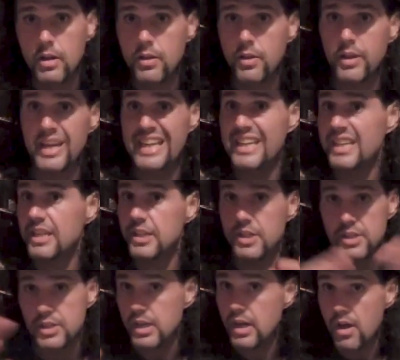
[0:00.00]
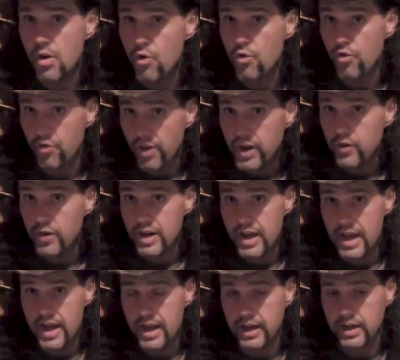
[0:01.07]
that is very
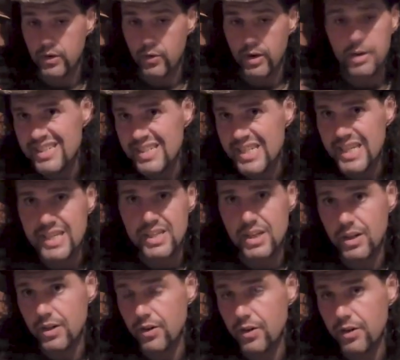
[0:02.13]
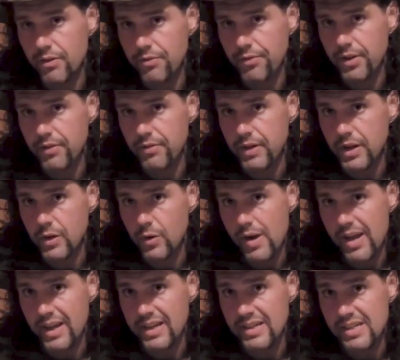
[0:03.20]
accurate, 650
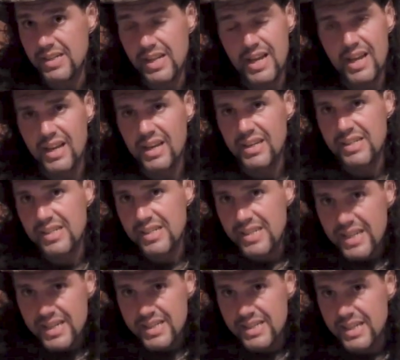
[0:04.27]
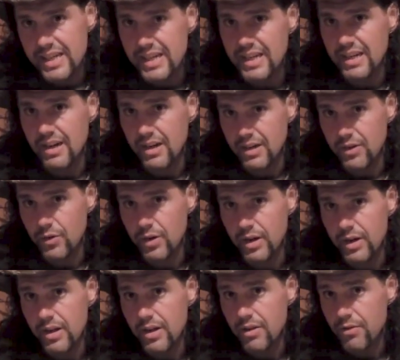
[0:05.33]
grains,
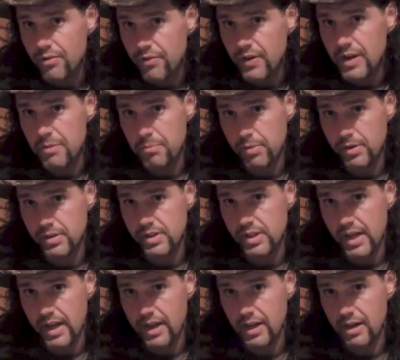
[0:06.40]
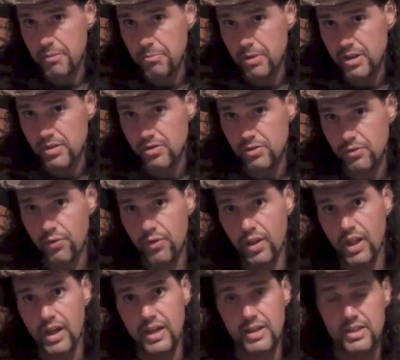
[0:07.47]
1600 feet per second muzzle
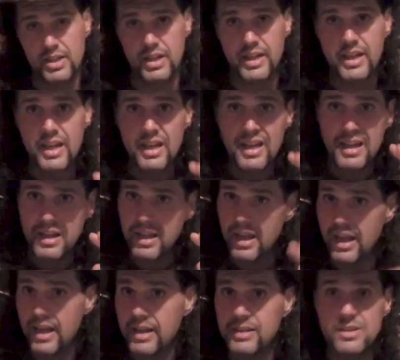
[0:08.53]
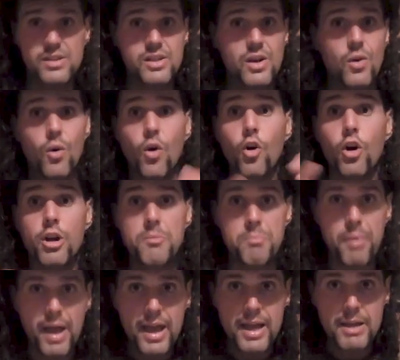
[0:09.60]
velocity. And so on
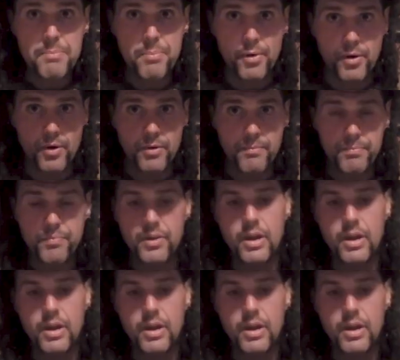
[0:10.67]
paper,